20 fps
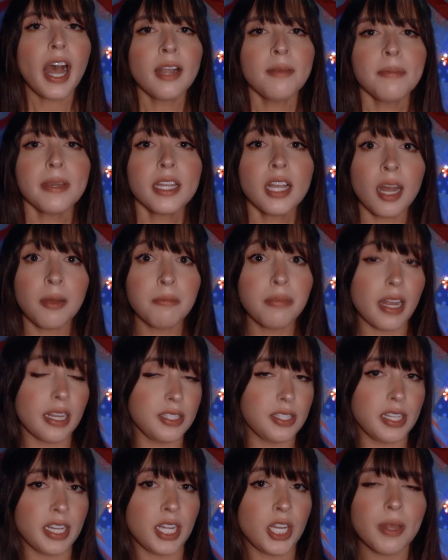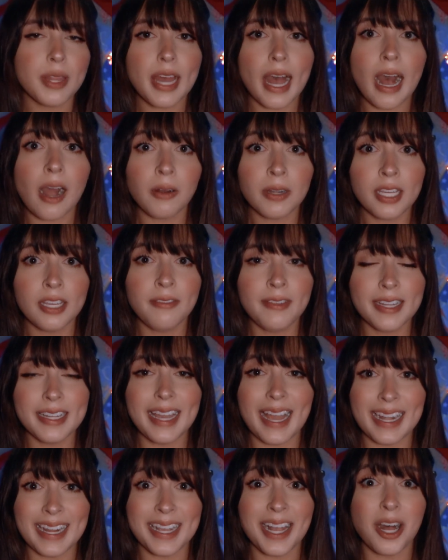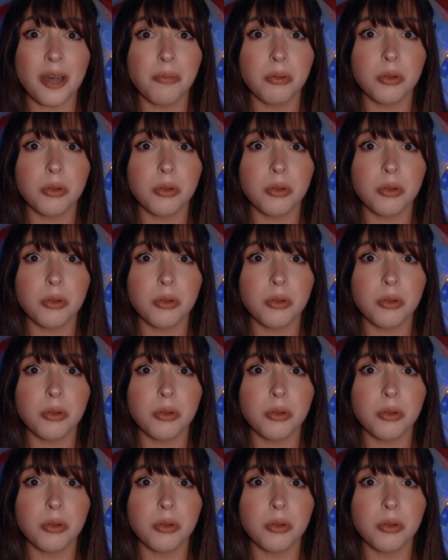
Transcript: and become president without even getting a